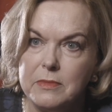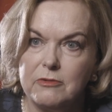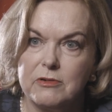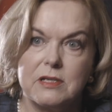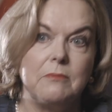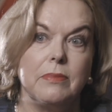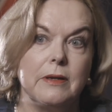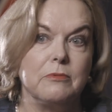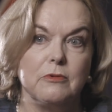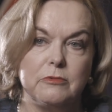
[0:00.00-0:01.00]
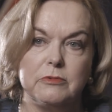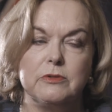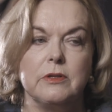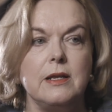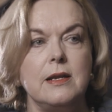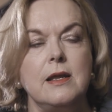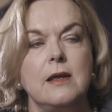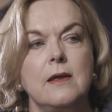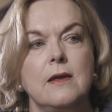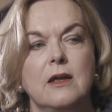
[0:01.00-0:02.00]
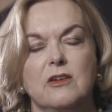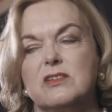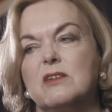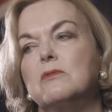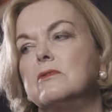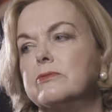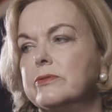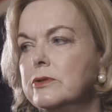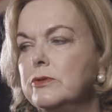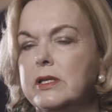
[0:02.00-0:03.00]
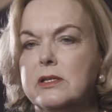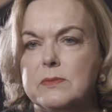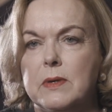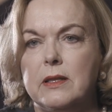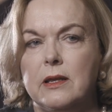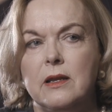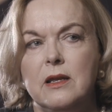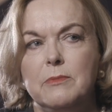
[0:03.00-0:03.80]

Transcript: There are some people who will do that. And you say, well, who cares about that?